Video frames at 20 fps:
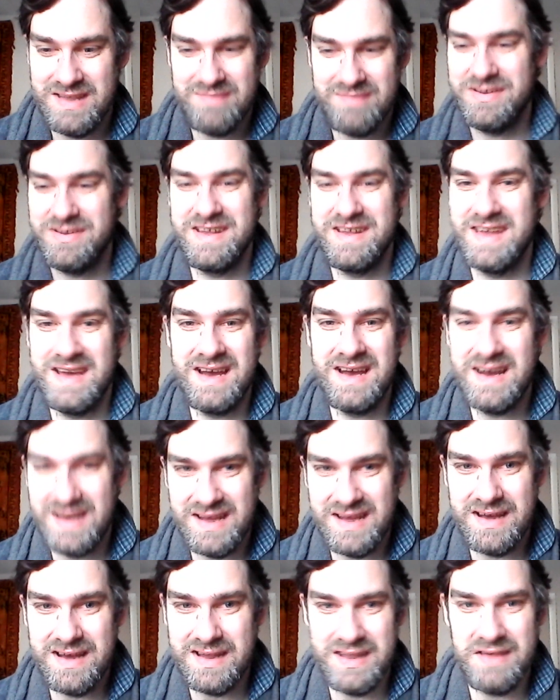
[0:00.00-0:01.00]
But yeah,
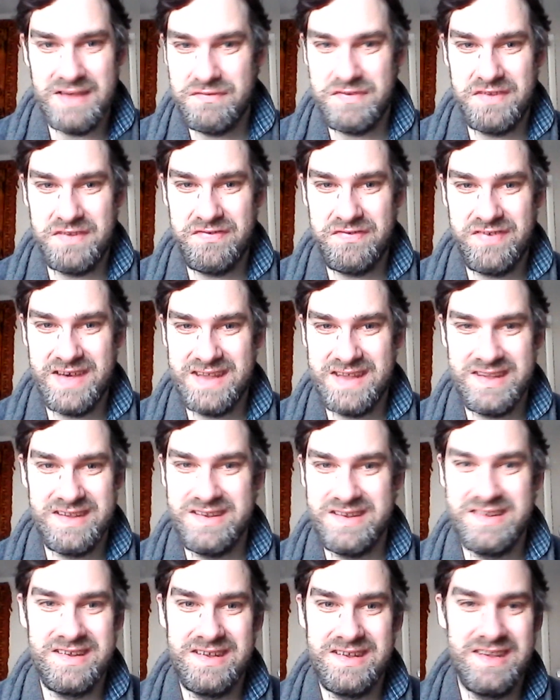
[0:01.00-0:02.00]
I love the fact that
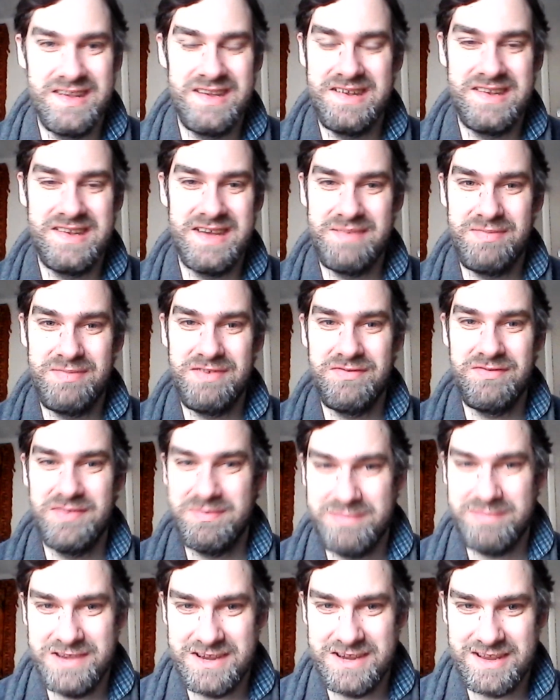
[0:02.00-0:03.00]
then Debbie
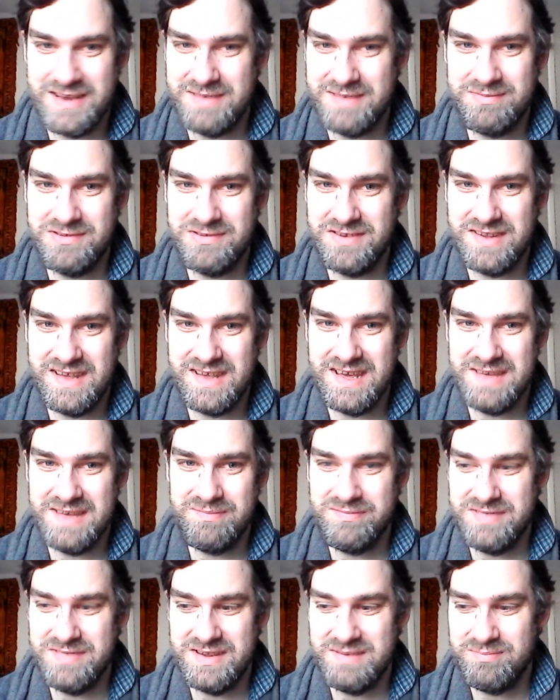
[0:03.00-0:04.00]
would pick up on that
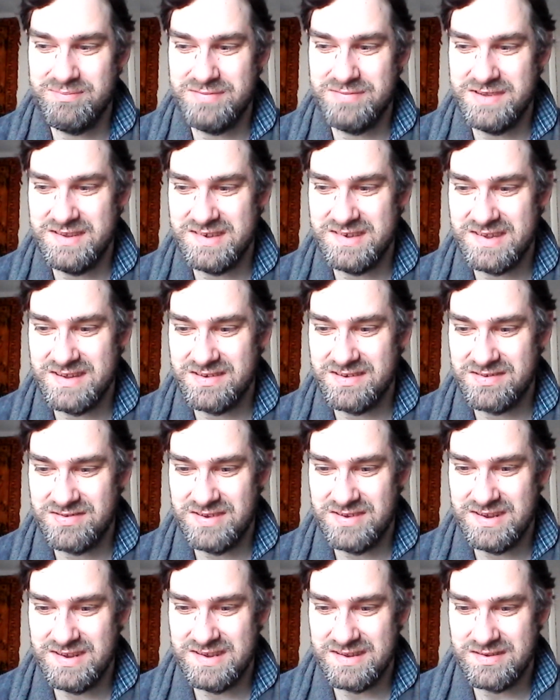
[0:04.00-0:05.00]
and be so
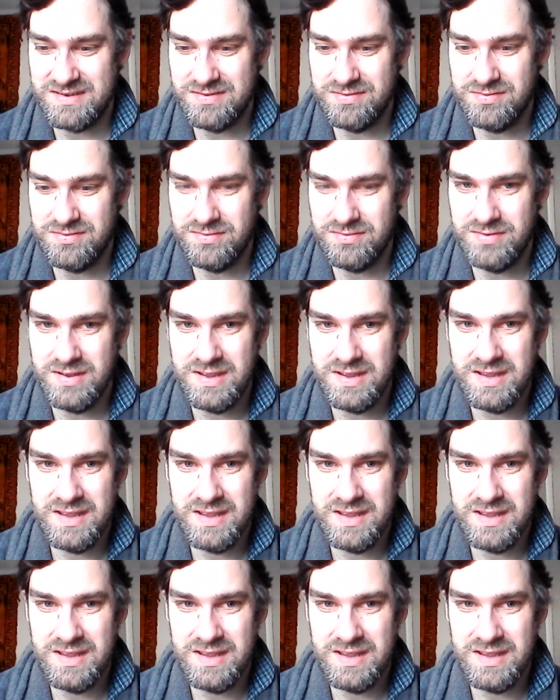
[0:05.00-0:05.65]
critical.